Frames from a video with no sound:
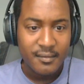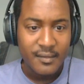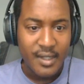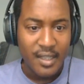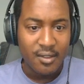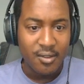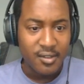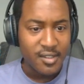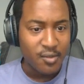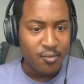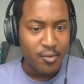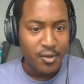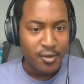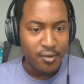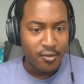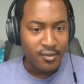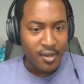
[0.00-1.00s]
It looks like
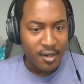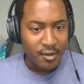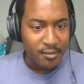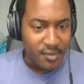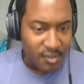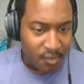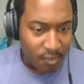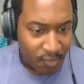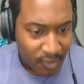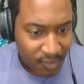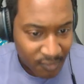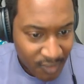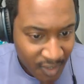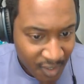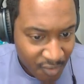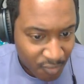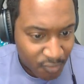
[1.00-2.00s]
when you're talking to someone
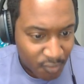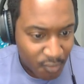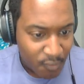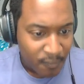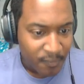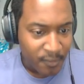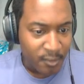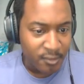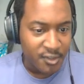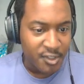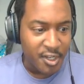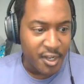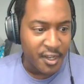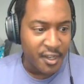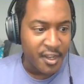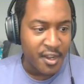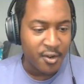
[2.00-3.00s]
online, you don't know if they're
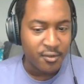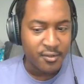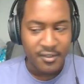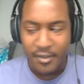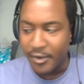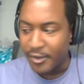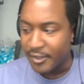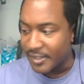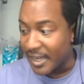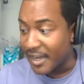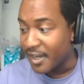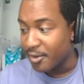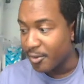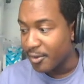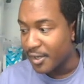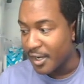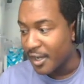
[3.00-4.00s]
JK or serious. I
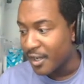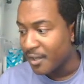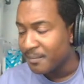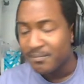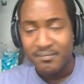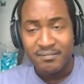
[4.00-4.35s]
agree, yeah.